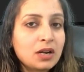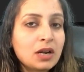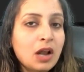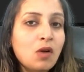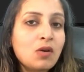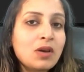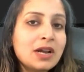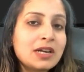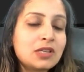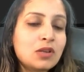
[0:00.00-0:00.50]

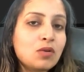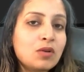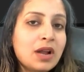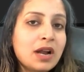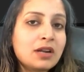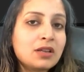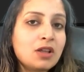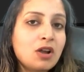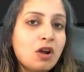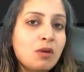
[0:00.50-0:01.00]
Now, let's look
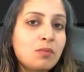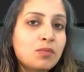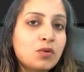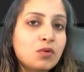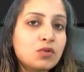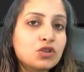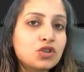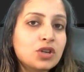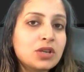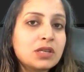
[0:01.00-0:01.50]
at the
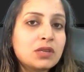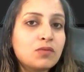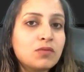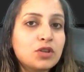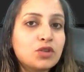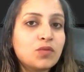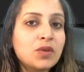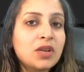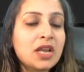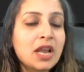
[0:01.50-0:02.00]
approaches
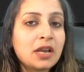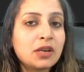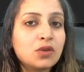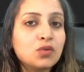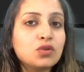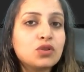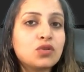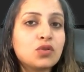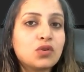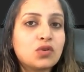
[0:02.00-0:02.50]
which we can
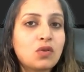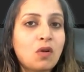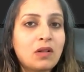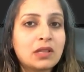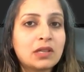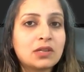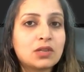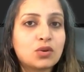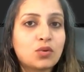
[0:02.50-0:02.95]
use to solve this